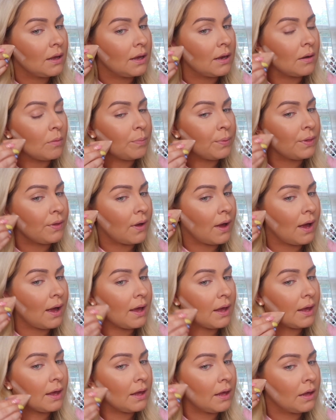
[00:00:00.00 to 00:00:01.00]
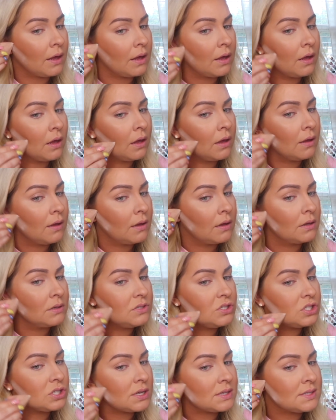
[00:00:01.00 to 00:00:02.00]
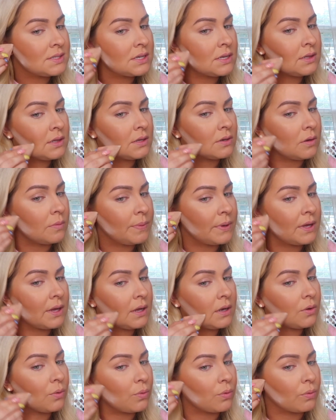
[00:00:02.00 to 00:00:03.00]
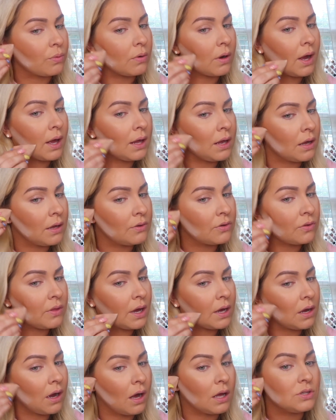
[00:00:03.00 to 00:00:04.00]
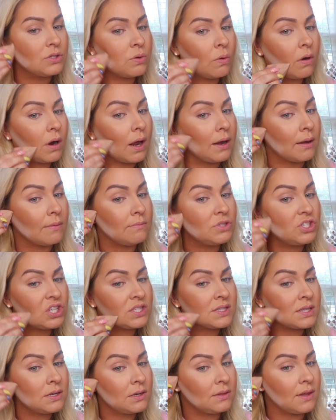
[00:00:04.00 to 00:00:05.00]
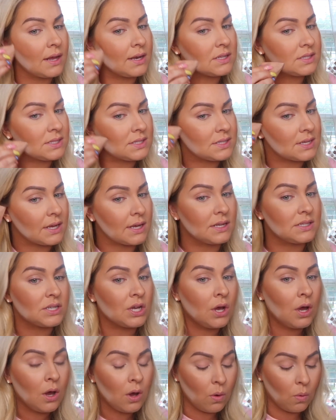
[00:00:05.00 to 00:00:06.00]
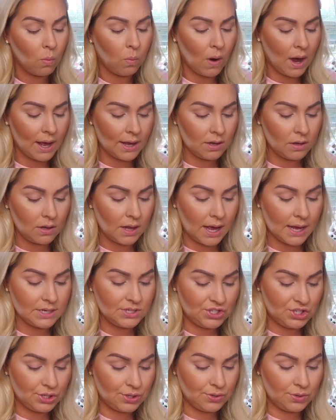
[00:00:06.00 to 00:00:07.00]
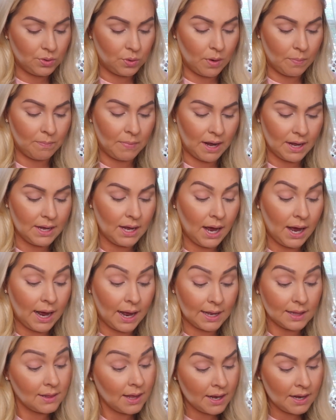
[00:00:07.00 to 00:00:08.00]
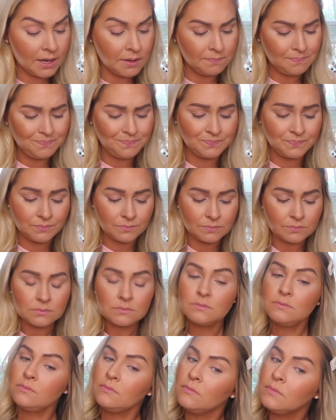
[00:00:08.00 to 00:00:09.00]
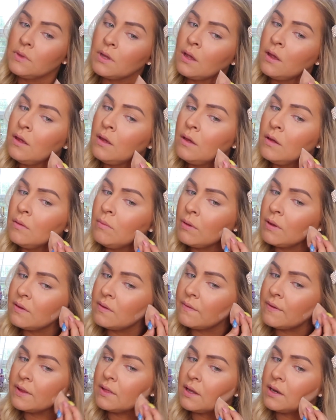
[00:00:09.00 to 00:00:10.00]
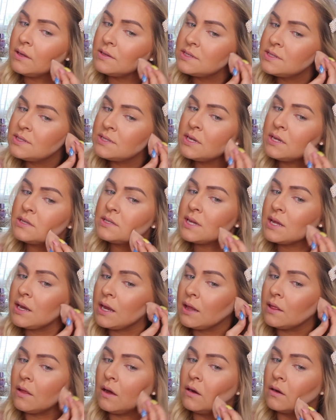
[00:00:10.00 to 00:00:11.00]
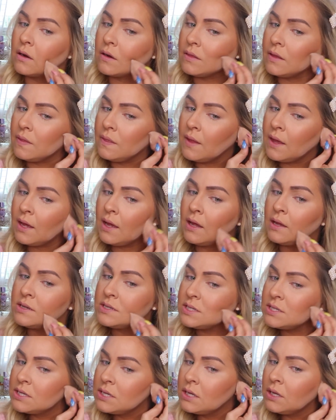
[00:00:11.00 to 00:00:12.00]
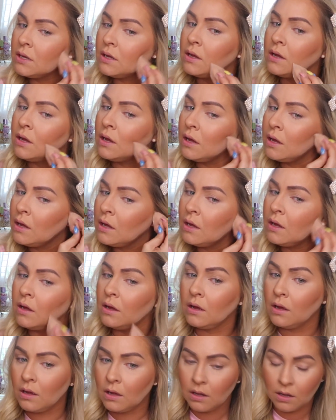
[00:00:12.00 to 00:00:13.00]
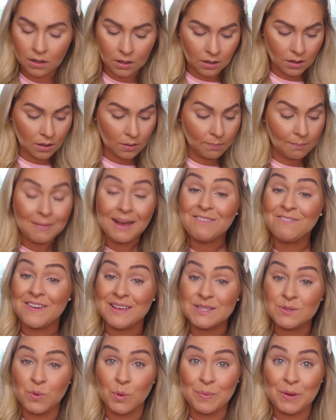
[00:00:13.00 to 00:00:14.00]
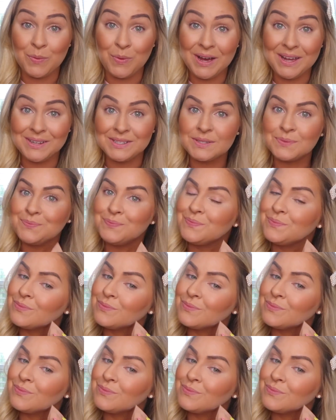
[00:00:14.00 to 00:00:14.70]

and apply just a little bit right under that contour, and I'm just gonna let it sit while I do my highlight, because if I let it sit any longer than that, my face will be white.